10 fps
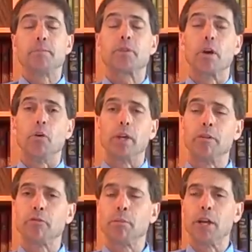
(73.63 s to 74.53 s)
So
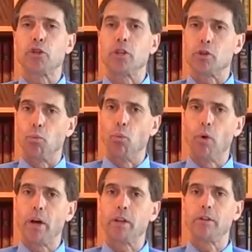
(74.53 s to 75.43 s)
inflammation is
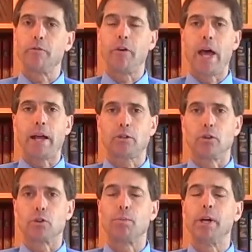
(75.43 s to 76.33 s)
one of the
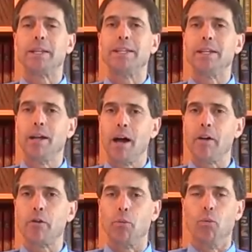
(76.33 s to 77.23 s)
factors, but the
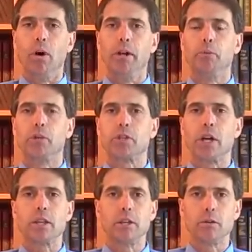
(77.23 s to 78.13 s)
other one, which
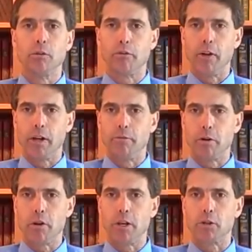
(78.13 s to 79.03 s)
I think you'll find
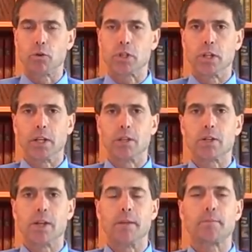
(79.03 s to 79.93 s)
very interesting,
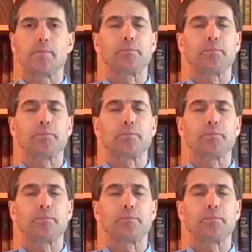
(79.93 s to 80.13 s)
is that